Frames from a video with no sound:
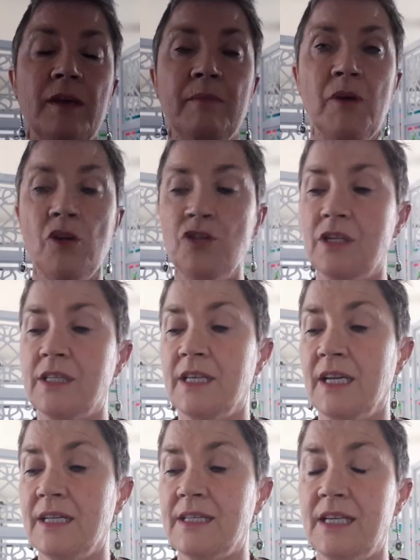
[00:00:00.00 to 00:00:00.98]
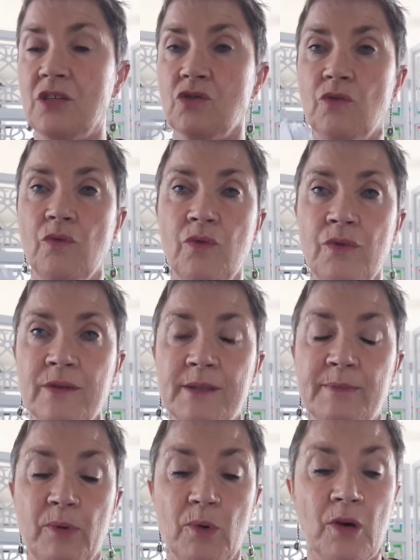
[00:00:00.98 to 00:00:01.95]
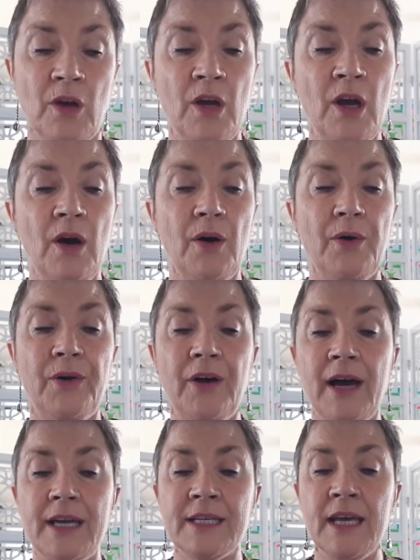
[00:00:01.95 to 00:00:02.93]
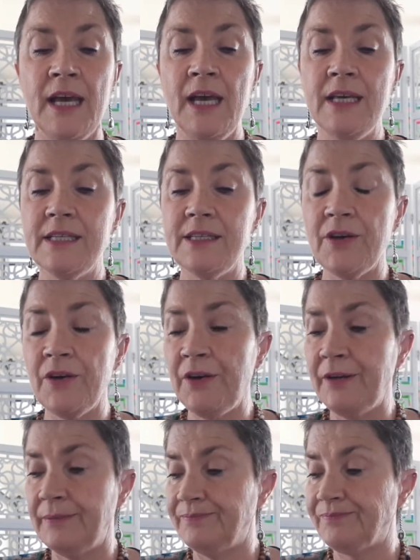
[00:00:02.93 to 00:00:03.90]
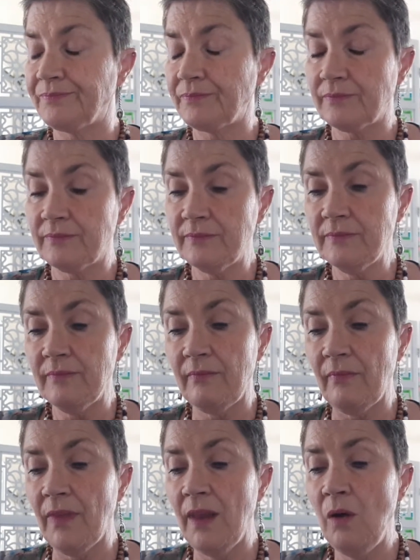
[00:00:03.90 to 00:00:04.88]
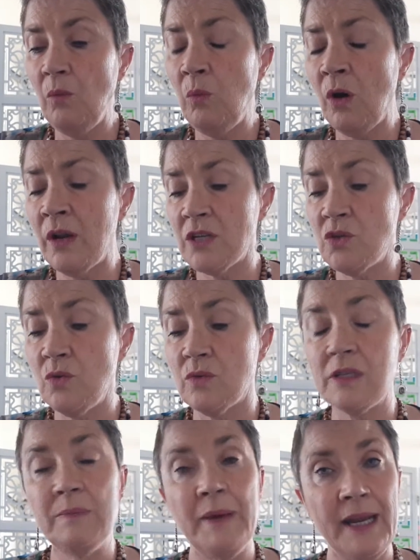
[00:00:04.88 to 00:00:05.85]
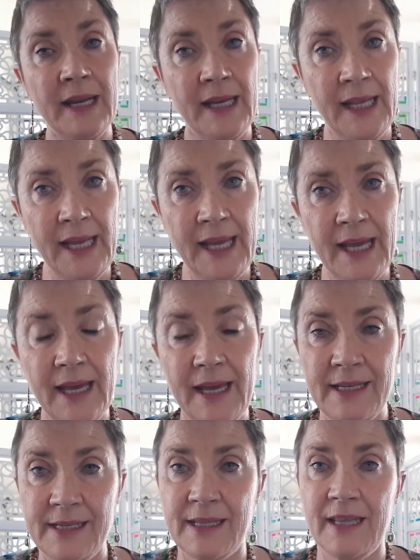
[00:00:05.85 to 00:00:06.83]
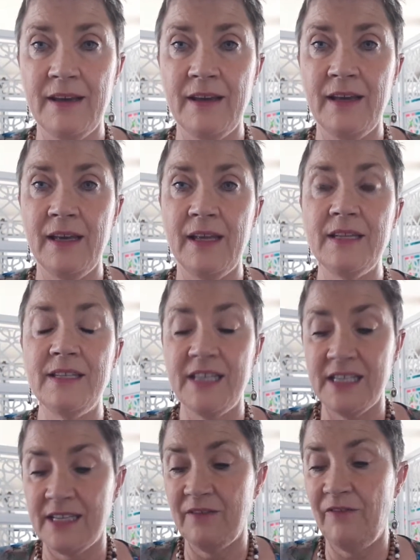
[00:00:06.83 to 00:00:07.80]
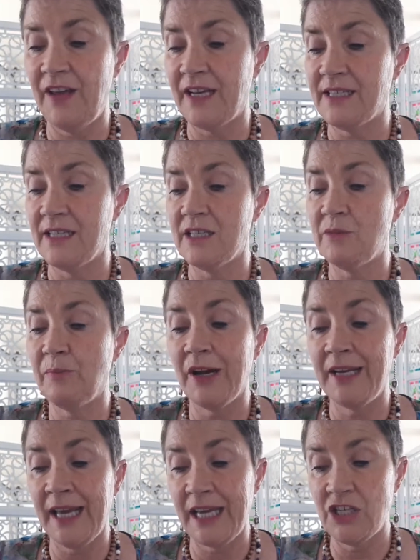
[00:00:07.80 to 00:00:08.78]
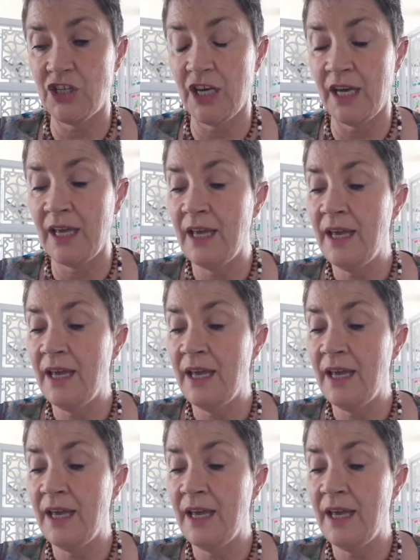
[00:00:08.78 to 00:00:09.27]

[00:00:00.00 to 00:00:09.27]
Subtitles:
Emotions and Essential Oils book. All right, so what it talks about in here is the disinfectant by nature.